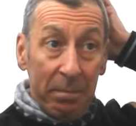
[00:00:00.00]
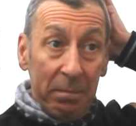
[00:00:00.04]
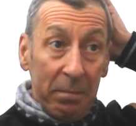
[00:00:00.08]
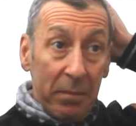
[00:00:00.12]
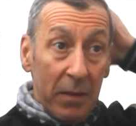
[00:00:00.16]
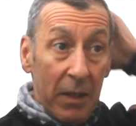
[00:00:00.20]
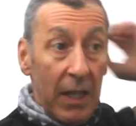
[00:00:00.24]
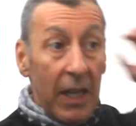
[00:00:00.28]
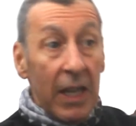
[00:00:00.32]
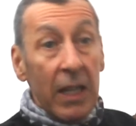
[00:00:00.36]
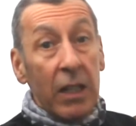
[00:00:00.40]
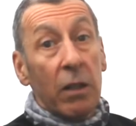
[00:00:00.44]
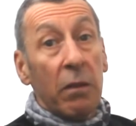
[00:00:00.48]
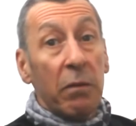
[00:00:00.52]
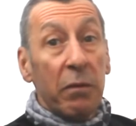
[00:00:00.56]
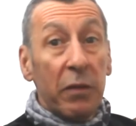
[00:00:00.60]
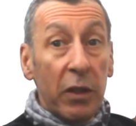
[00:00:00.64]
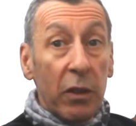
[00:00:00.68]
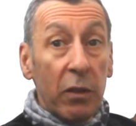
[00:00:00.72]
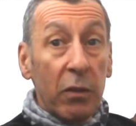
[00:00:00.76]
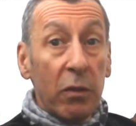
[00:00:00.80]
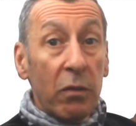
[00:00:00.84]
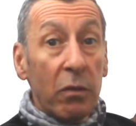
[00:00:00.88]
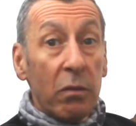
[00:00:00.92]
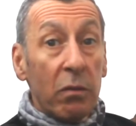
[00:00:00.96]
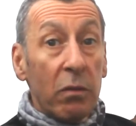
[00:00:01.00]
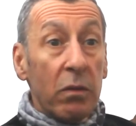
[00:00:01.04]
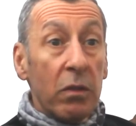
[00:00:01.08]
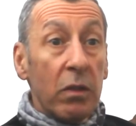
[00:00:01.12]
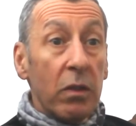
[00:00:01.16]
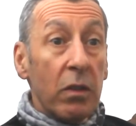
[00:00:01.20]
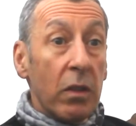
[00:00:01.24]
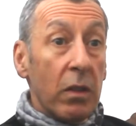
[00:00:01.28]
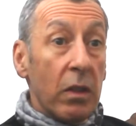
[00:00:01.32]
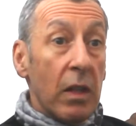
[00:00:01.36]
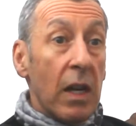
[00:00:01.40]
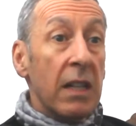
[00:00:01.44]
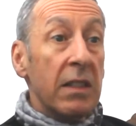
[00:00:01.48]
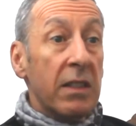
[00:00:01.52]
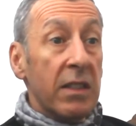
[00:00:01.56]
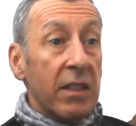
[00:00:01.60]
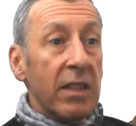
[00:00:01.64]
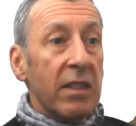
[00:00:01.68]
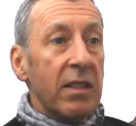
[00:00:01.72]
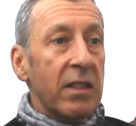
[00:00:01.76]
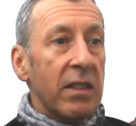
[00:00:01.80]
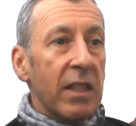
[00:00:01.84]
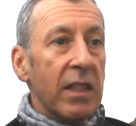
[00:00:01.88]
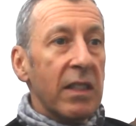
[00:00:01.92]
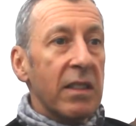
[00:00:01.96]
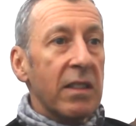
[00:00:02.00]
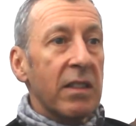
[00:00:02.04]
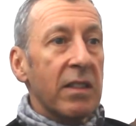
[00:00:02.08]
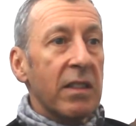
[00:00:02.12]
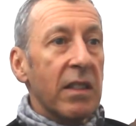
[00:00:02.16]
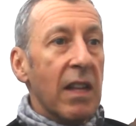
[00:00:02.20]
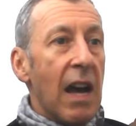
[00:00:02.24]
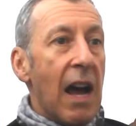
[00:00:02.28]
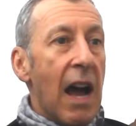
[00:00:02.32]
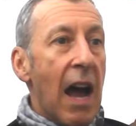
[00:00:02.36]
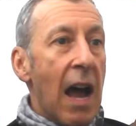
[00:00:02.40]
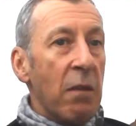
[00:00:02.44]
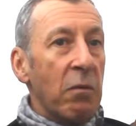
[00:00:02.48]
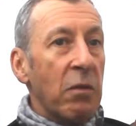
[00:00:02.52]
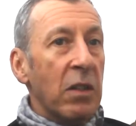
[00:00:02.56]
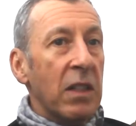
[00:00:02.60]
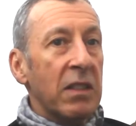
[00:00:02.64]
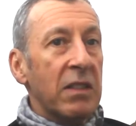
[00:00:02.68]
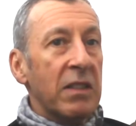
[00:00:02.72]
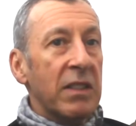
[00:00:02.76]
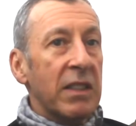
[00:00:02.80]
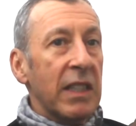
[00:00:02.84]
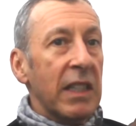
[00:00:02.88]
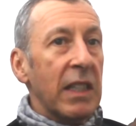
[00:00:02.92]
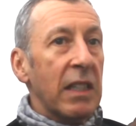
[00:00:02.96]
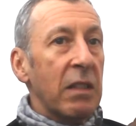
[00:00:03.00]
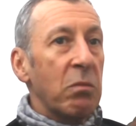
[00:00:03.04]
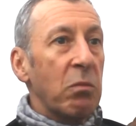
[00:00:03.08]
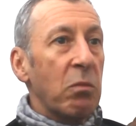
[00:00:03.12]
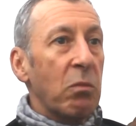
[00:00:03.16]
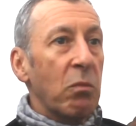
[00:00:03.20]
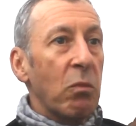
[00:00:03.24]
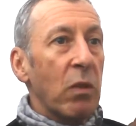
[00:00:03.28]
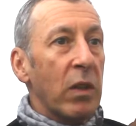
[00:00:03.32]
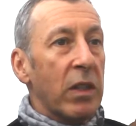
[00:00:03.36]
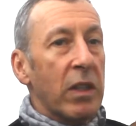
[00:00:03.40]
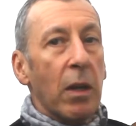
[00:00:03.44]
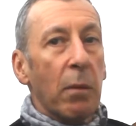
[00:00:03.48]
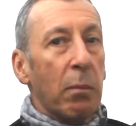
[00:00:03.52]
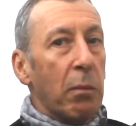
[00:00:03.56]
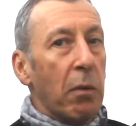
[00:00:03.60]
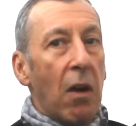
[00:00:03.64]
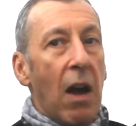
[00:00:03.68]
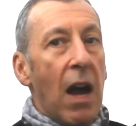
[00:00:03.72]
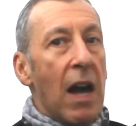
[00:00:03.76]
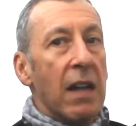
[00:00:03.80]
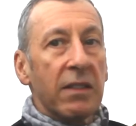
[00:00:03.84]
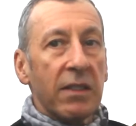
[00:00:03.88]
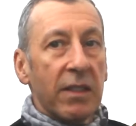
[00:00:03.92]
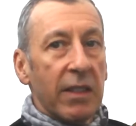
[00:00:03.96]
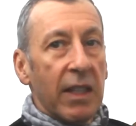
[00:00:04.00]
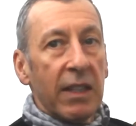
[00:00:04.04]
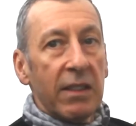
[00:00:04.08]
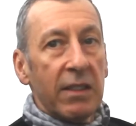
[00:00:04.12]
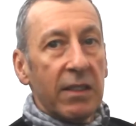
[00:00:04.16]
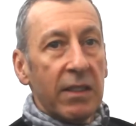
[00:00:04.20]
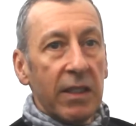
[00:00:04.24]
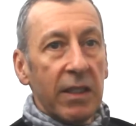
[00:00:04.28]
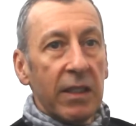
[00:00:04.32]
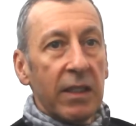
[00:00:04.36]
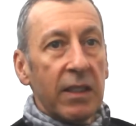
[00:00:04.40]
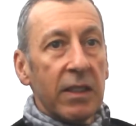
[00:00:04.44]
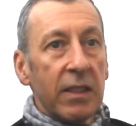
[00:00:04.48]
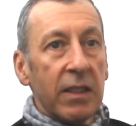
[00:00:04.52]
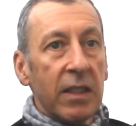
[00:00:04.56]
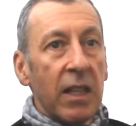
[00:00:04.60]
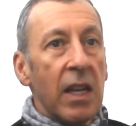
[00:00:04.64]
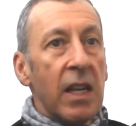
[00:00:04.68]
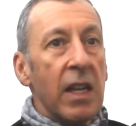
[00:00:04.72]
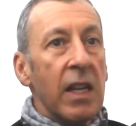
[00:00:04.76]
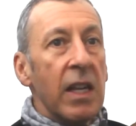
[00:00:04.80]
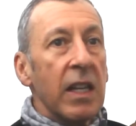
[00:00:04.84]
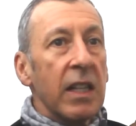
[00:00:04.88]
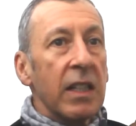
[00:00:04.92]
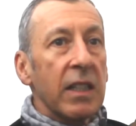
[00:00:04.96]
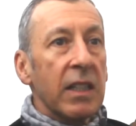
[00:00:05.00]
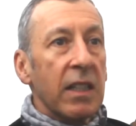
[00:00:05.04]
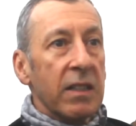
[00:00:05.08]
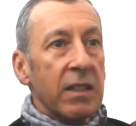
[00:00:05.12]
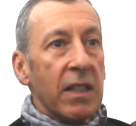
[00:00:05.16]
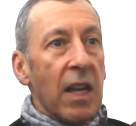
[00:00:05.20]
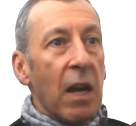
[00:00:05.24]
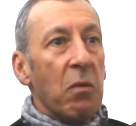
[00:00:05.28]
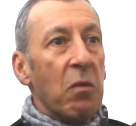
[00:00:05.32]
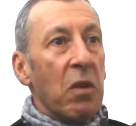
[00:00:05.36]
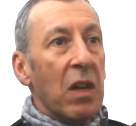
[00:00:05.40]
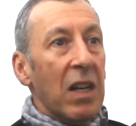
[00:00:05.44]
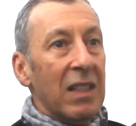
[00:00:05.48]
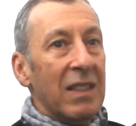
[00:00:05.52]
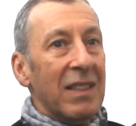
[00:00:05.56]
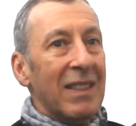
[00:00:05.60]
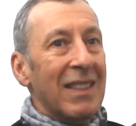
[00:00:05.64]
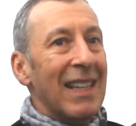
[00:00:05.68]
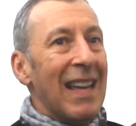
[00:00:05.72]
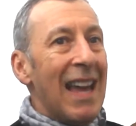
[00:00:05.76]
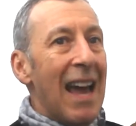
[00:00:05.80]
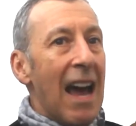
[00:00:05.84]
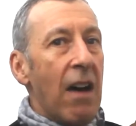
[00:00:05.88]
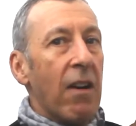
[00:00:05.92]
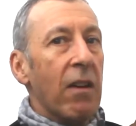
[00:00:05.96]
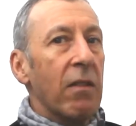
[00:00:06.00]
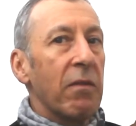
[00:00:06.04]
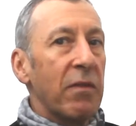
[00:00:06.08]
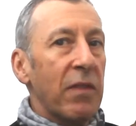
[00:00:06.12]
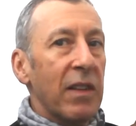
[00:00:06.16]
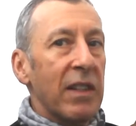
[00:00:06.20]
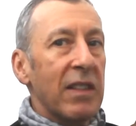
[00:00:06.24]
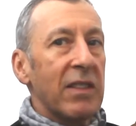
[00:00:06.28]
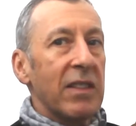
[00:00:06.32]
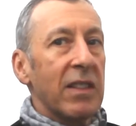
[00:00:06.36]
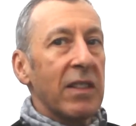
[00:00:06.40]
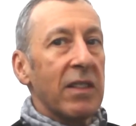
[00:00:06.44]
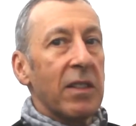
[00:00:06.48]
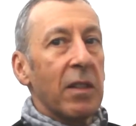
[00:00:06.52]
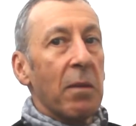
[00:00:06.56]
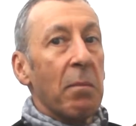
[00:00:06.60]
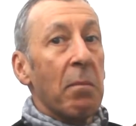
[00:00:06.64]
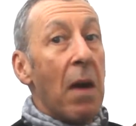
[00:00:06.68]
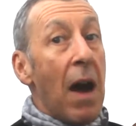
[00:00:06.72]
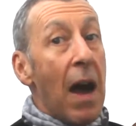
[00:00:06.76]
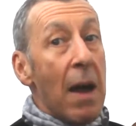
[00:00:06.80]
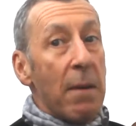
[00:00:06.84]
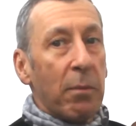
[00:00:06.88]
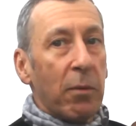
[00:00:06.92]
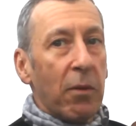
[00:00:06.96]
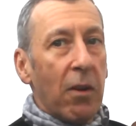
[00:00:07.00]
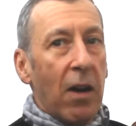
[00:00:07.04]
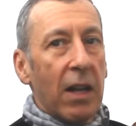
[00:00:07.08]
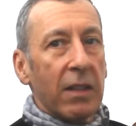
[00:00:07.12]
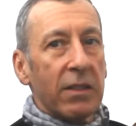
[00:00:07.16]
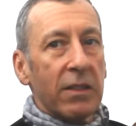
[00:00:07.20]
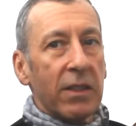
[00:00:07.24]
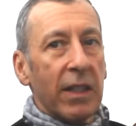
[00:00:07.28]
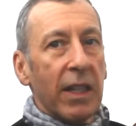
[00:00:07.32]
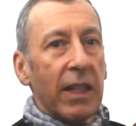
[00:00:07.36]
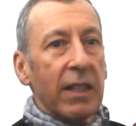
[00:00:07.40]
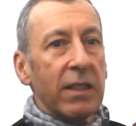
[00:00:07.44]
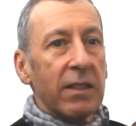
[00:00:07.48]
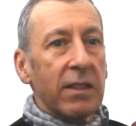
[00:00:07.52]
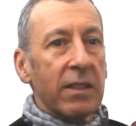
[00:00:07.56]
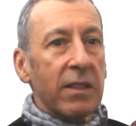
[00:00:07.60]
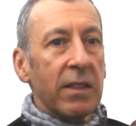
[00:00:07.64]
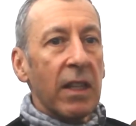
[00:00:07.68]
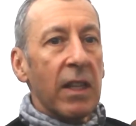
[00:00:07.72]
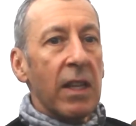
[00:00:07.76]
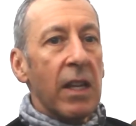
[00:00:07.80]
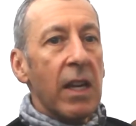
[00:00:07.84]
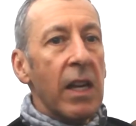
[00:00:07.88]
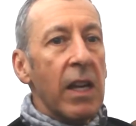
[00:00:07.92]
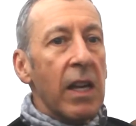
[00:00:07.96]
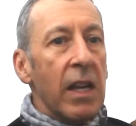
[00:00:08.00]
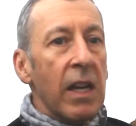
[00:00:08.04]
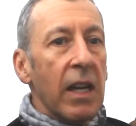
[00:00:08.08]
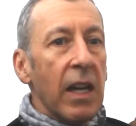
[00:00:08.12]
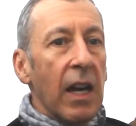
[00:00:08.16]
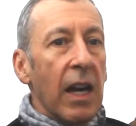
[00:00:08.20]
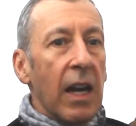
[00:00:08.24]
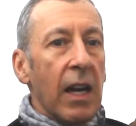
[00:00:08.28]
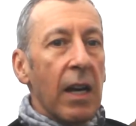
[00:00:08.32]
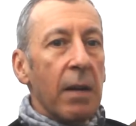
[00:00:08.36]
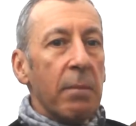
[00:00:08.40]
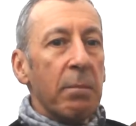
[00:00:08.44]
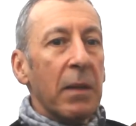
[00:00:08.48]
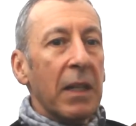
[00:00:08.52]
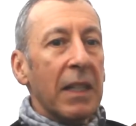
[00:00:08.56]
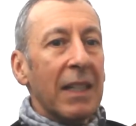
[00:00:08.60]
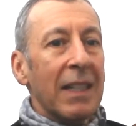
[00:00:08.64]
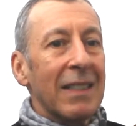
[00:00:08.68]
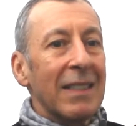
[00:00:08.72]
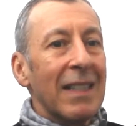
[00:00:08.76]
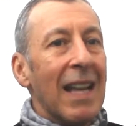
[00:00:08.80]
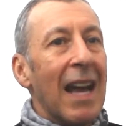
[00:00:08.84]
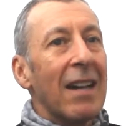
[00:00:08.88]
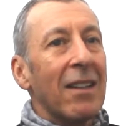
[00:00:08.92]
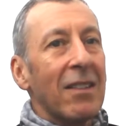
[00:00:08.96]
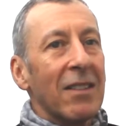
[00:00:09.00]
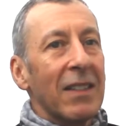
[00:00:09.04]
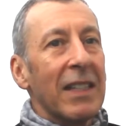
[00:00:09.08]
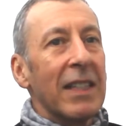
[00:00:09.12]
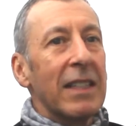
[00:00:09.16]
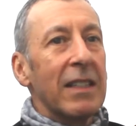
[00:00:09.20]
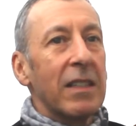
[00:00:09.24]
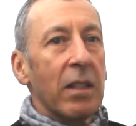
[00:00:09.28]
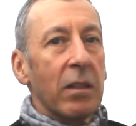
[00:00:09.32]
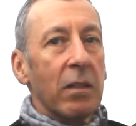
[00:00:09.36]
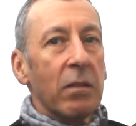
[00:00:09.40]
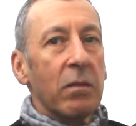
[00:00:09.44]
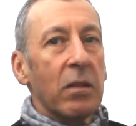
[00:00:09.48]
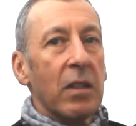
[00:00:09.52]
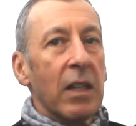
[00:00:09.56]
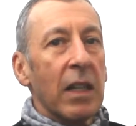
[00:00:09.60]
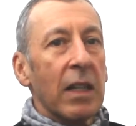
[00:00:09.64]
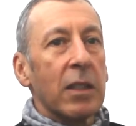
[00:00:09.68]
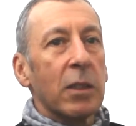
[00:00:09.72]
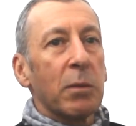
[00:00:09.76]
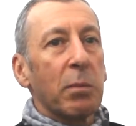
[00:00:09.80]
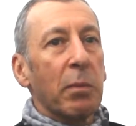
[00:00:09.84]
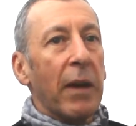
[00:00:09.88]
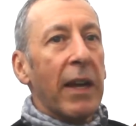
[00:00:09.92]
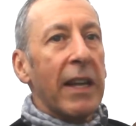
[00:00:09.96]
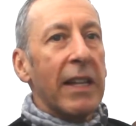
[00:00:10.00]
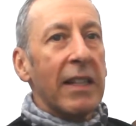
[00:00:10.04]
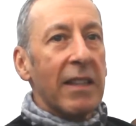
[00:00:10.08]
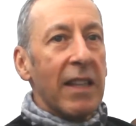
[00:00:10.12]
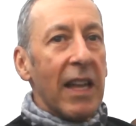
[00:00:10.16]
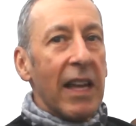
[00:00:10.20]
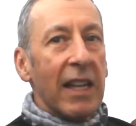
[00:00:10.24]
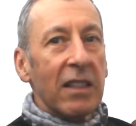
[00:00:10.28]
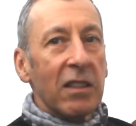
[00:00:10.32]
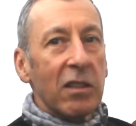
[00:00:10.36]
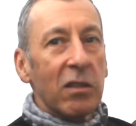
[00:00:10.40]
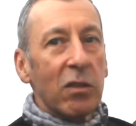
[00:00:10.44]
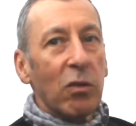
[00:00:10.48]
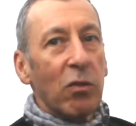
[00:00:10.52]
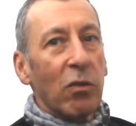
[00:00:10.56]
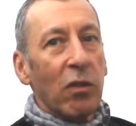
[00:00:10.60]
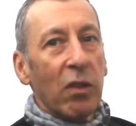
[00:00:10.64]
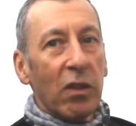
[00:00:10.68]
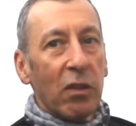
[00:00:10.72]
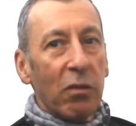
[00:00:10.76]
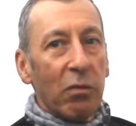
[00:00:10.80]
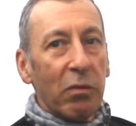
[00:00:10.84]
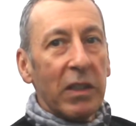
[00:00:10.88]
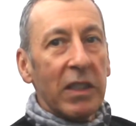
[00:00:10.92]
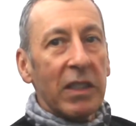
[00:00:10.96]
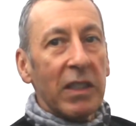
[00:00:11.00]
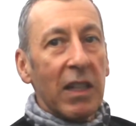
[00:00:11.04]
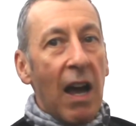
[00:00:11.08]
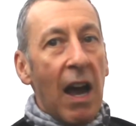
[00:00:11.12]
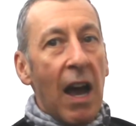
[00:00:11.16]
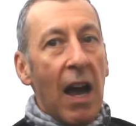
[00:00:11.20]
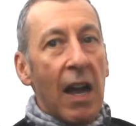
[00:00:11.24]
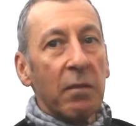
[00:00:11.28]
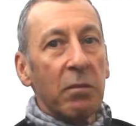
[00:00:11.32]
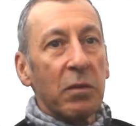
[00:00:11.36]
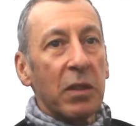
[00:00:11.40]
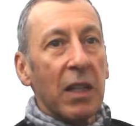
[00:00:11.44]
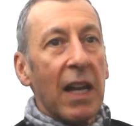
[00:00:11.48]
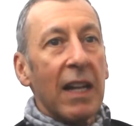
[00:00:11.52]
interview assistants, I want to see what the process is, because I want to see how it fits into my process, because I don't need to explain things 2 and 3 times.